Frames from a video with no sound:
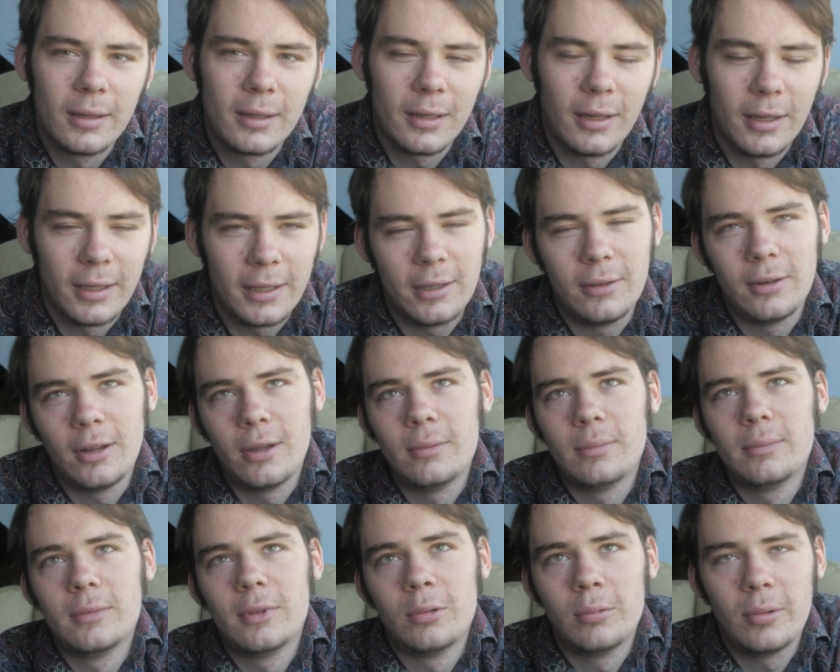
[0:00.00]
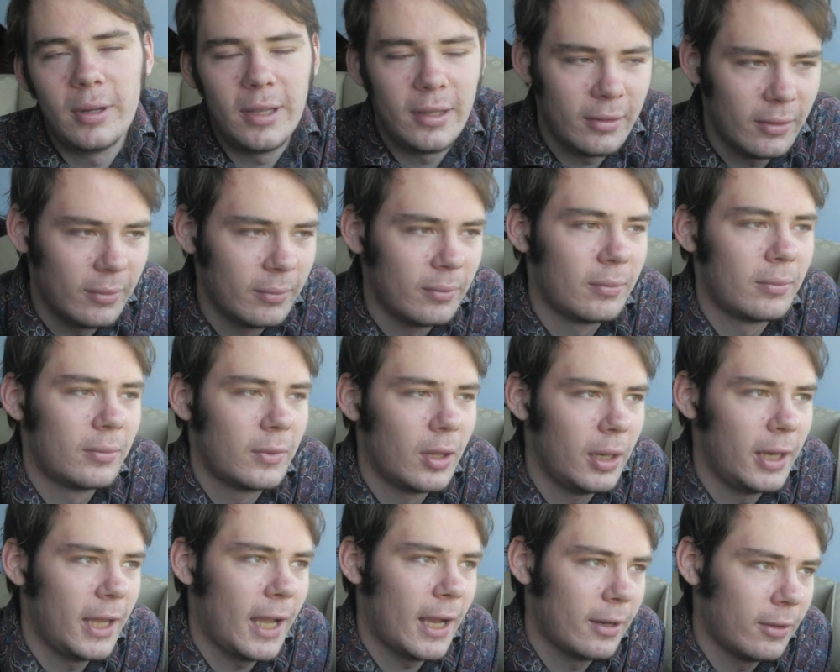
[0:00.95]
like, you know, the reason
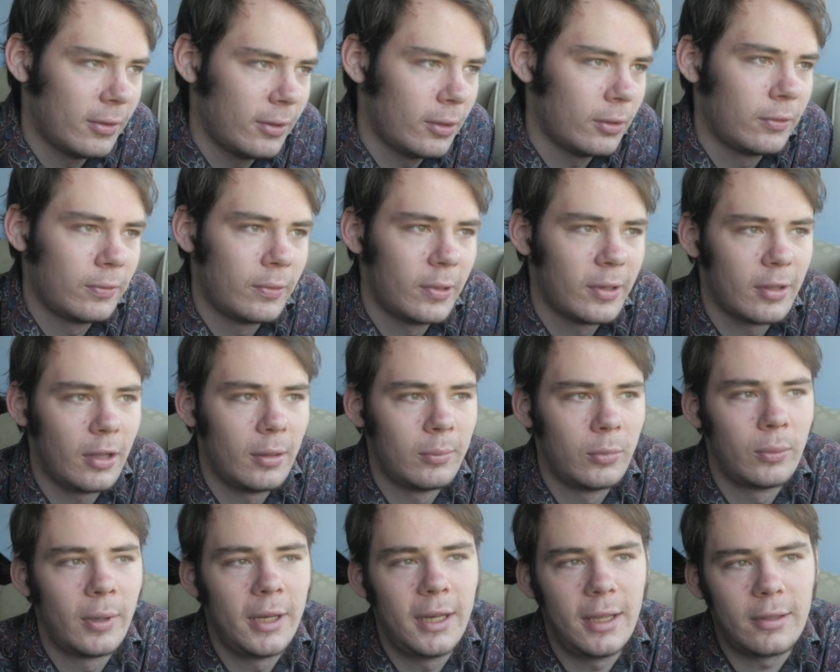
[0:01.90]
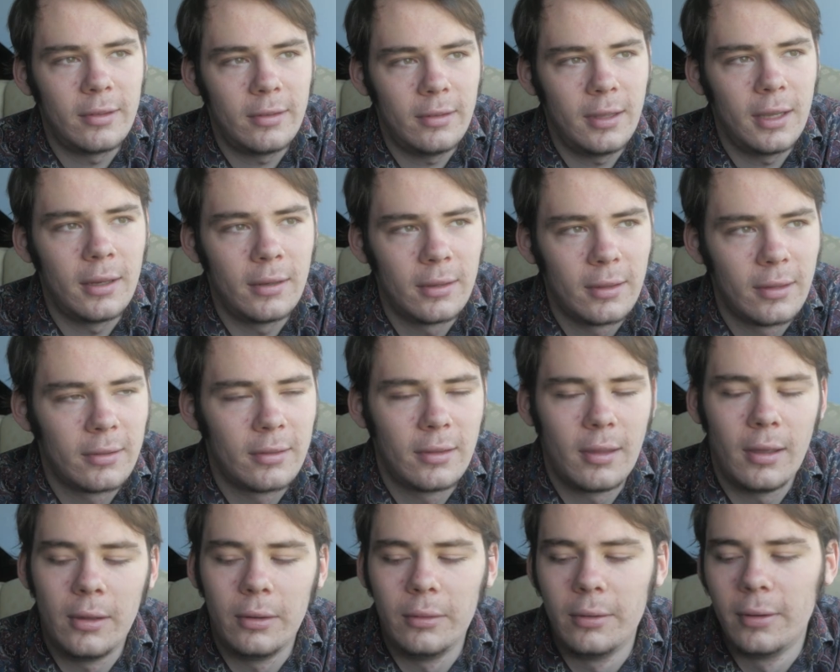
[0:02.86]
that Neanderthals, for example, went extinct.
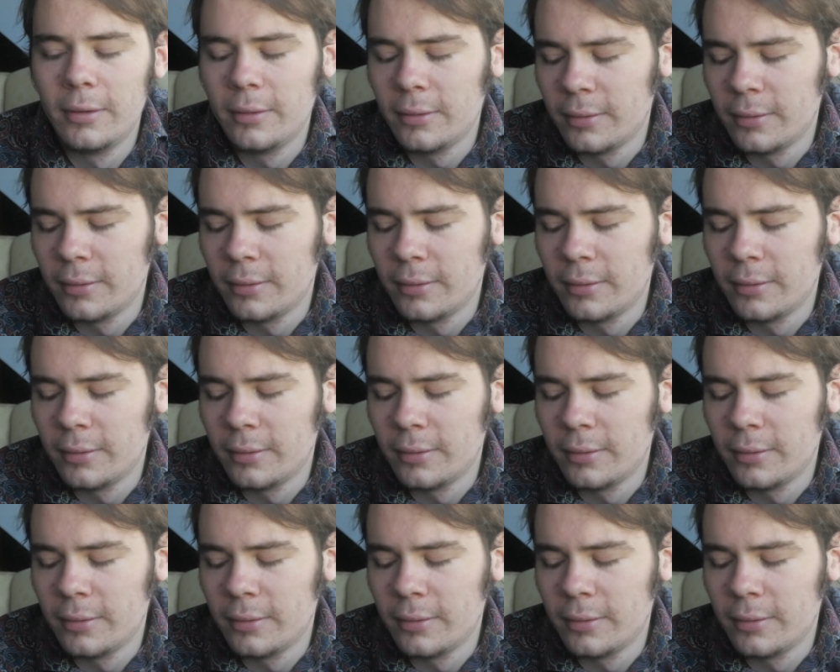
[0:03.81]
So,